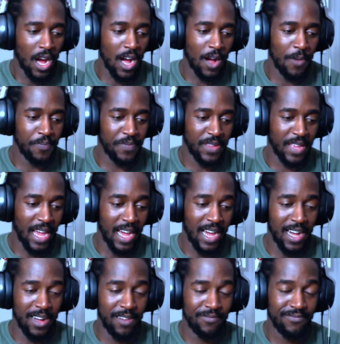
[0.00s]
um
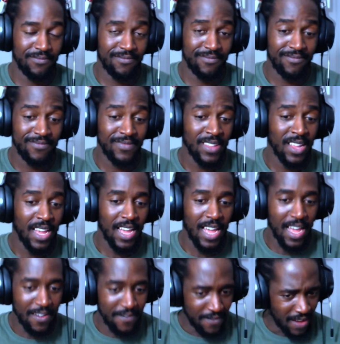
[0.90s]
yeah
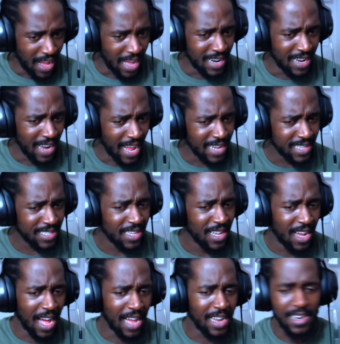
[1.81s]
I
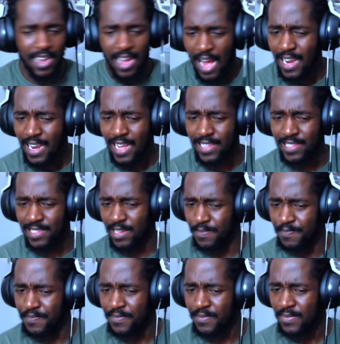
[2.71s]
liked I, I liked
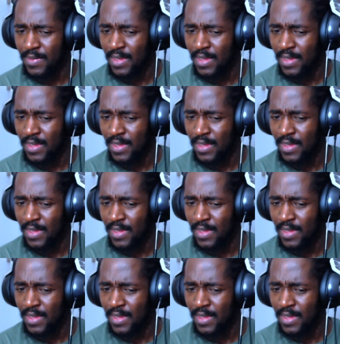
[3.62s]
them.